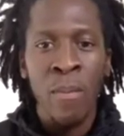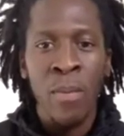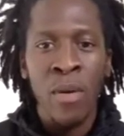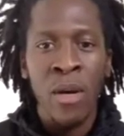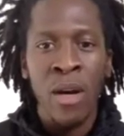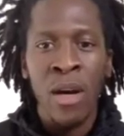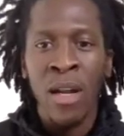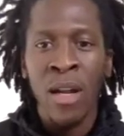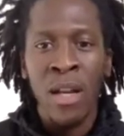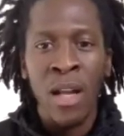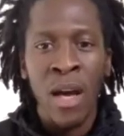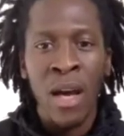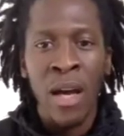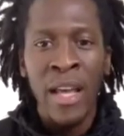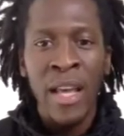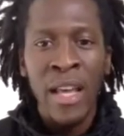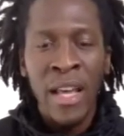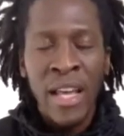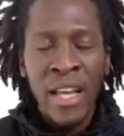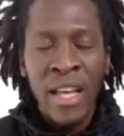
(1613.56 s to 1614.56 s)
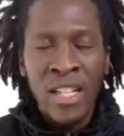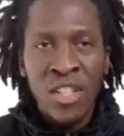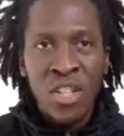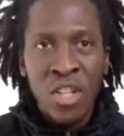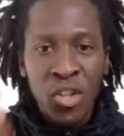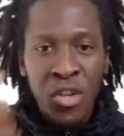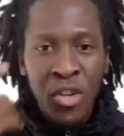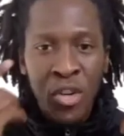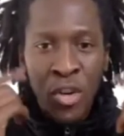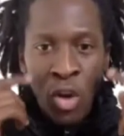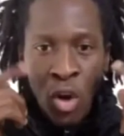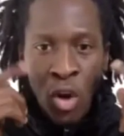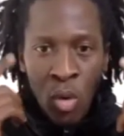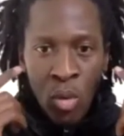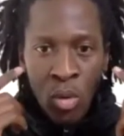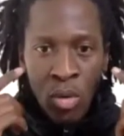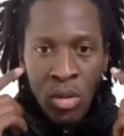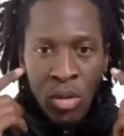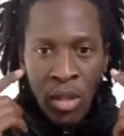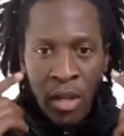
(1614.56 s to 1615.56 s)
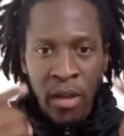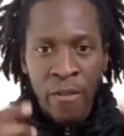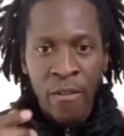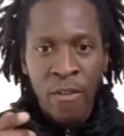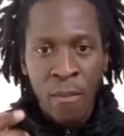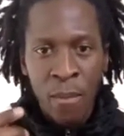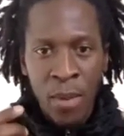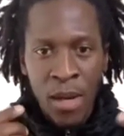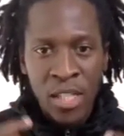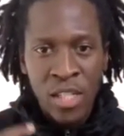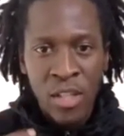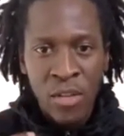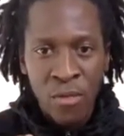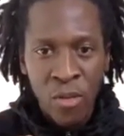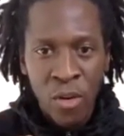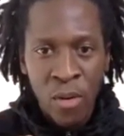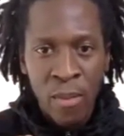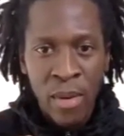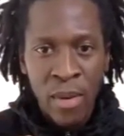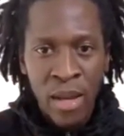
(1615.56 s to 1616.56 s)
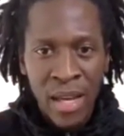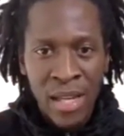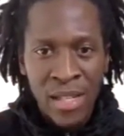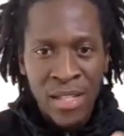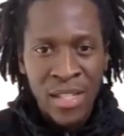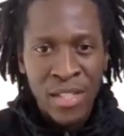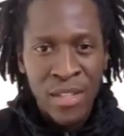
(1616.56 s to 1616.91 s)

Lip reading: put a lot, to know the information from it and just